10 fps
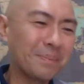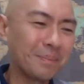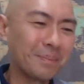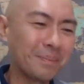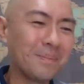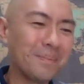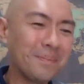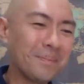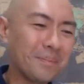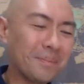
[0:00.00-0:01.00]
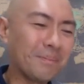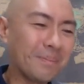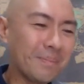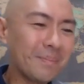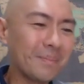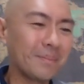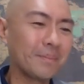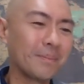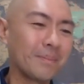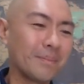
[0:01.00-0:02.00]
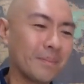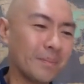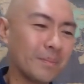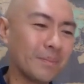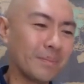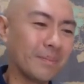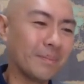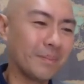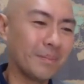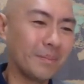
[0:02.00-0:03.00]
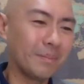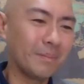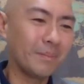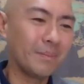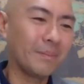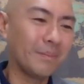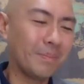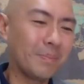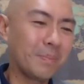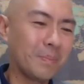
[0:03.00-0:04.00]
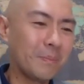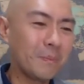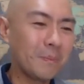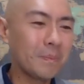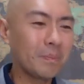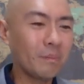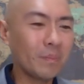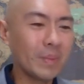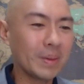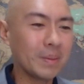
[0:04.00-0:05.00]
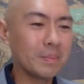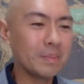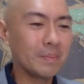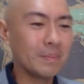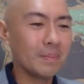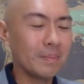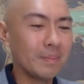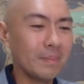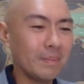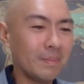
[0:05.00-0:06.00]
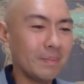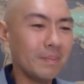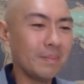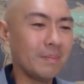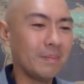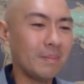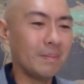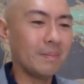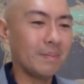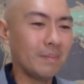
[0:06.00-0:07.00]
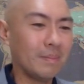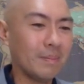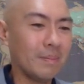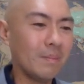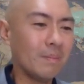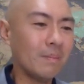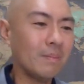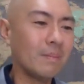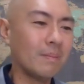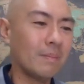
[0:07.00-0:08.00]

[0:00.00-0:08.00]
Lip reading: (silent)